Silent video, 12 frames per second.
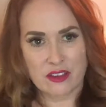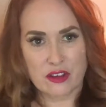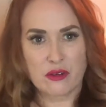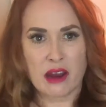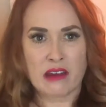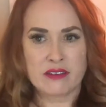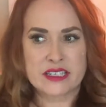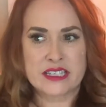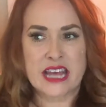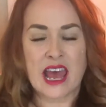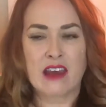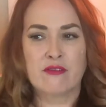The crowd is
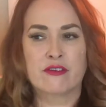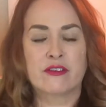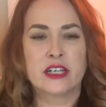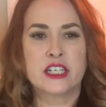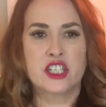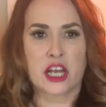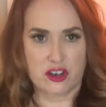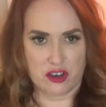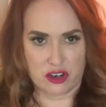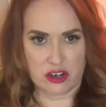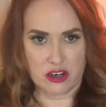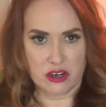every
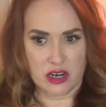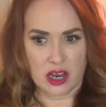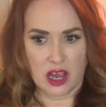gender.